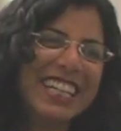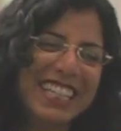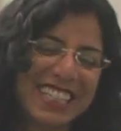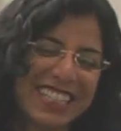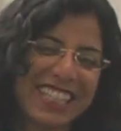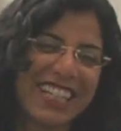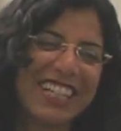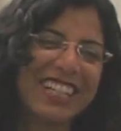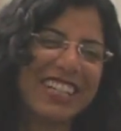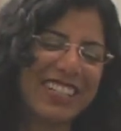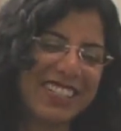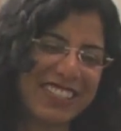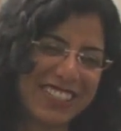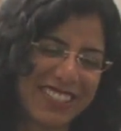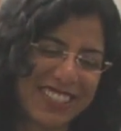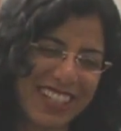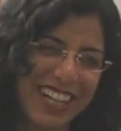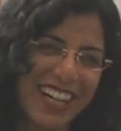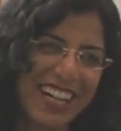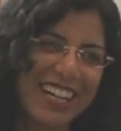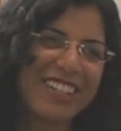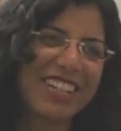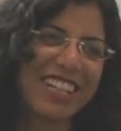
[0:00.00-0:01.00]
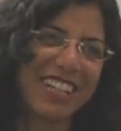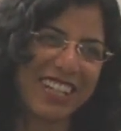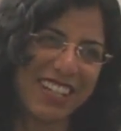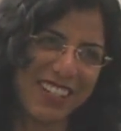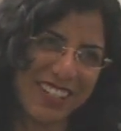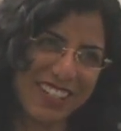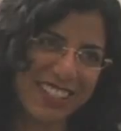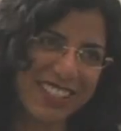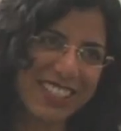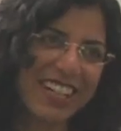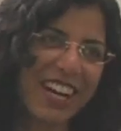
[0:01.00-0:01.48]
So,
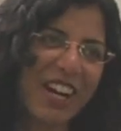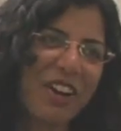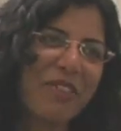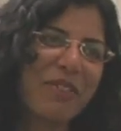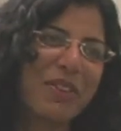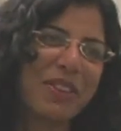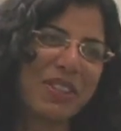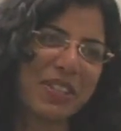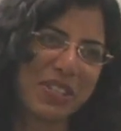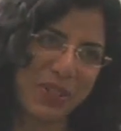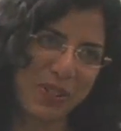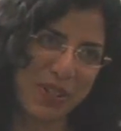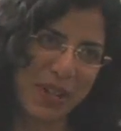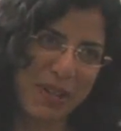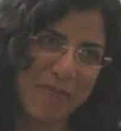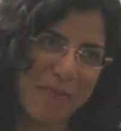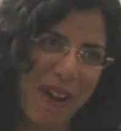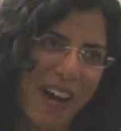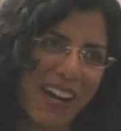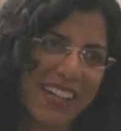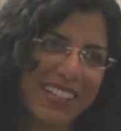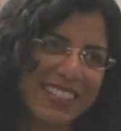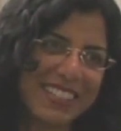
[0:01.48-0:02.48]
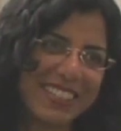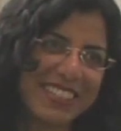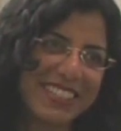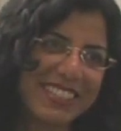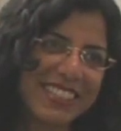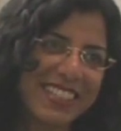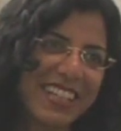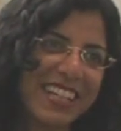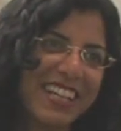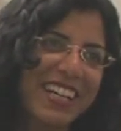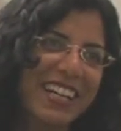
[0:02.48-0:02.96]
you start with toy
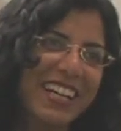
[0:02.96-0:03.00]
models